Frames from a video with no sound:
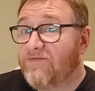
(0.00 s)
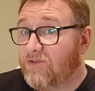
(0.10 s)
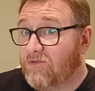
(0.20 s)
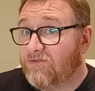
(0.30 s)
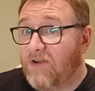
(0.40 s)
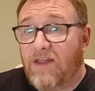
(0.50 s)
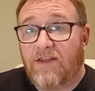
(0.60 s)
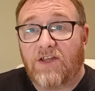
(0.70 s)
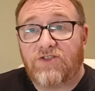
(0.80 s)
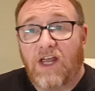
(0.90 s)
of course,
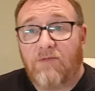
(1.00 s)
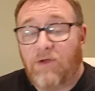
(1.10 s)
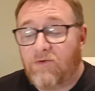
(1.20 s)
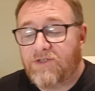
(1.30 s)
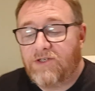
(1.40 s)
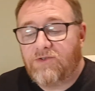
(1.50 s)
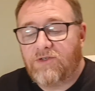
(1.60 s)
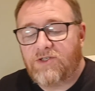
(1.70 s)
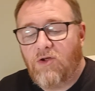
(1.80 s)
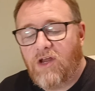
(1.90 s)
rather than a Czech Pilsner, so it's not